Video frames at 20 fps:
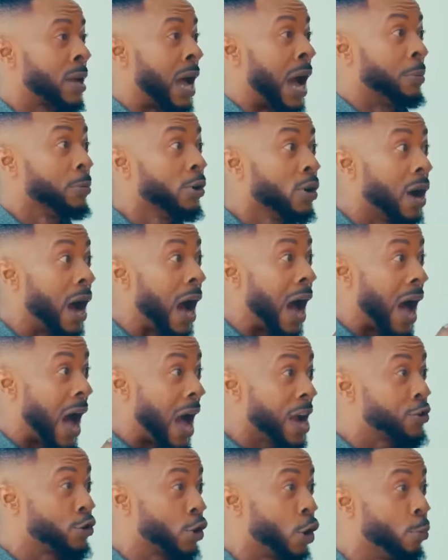I'm not
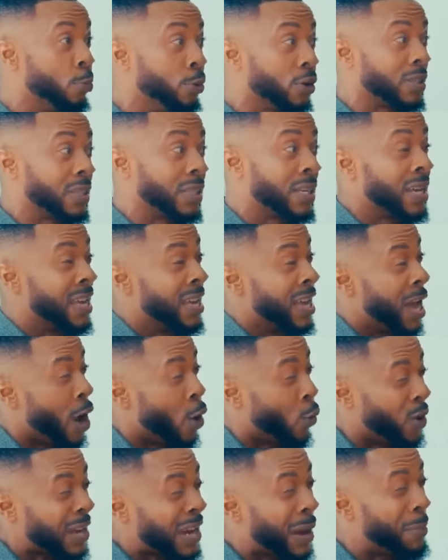angry, but
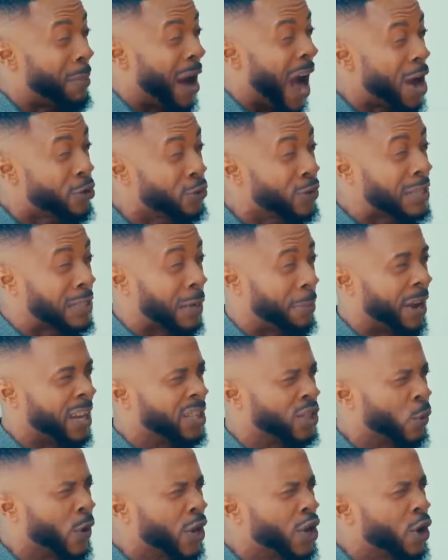what I'm angry is about
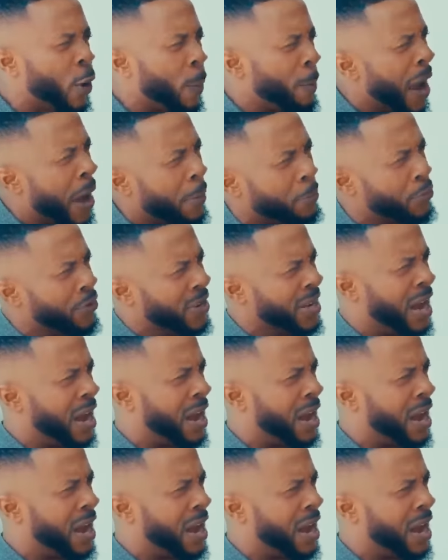is the way you're pampering